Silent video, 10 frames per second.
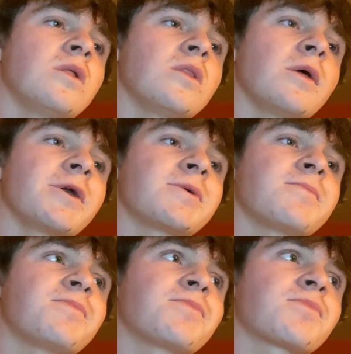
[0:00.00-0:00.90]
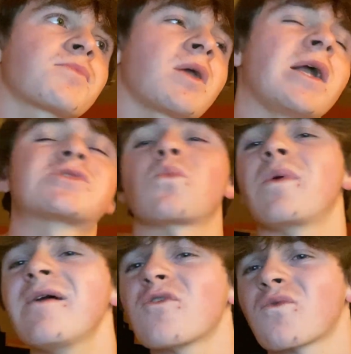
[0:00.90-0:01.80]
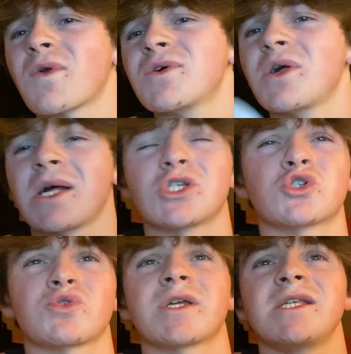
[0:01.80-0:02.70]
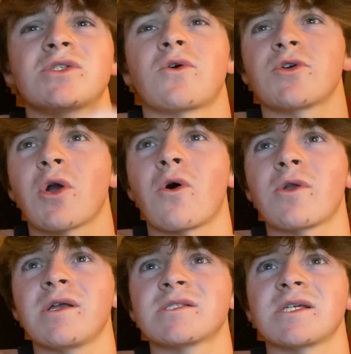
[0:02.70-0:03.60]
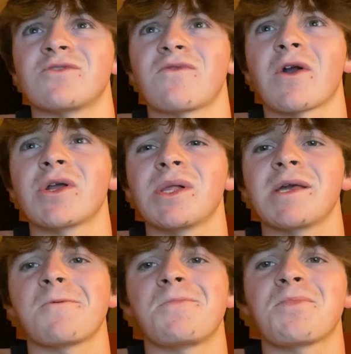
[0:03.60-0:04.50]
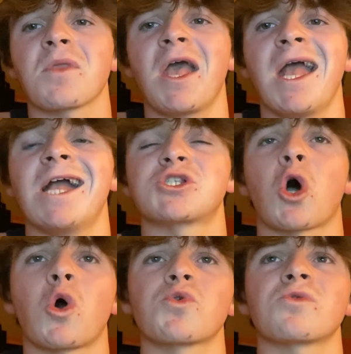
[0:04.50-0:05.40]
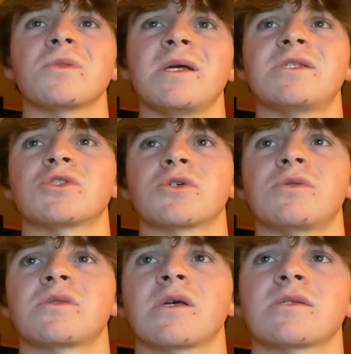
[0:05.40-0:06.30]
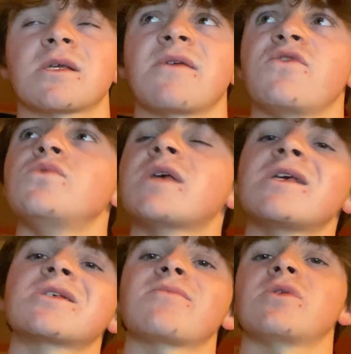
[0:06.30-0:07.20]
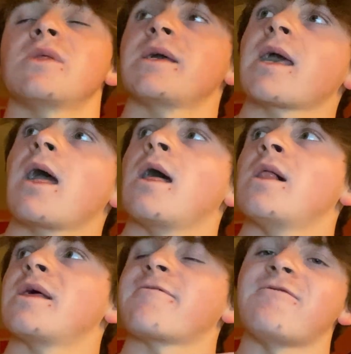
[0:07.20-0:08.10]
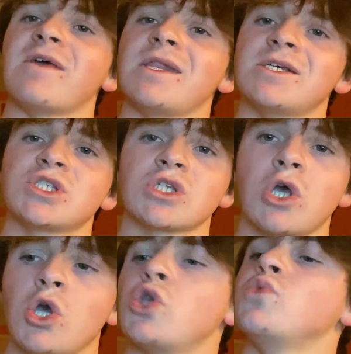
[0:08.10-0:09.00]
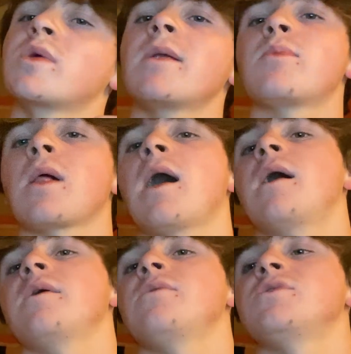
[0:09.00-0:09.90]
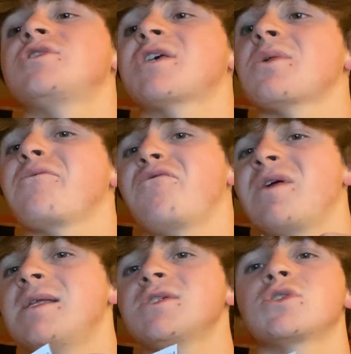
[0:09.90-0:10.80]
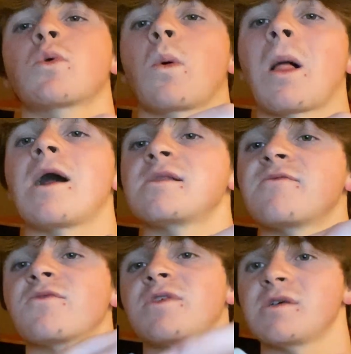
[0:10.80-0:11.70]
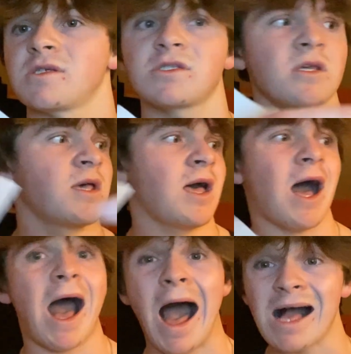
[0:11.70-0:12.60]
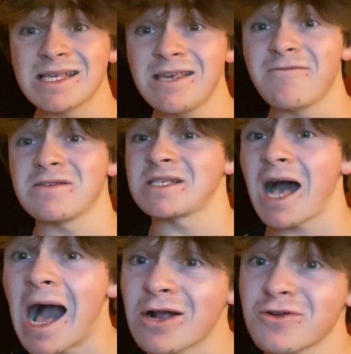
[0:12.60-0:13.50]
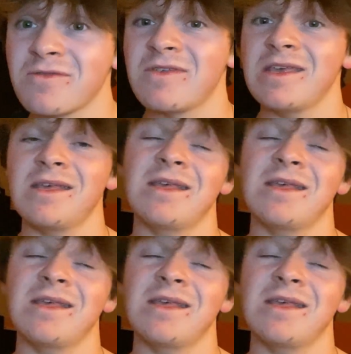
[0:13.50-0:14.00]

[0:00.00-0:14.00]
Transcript: like it's we have a really like tricky target audience. Like it's very like it's harder to relate to certain things. Like if you take something like like fitness, you can apply selling fitness to a lot of different things. Hockey, photography,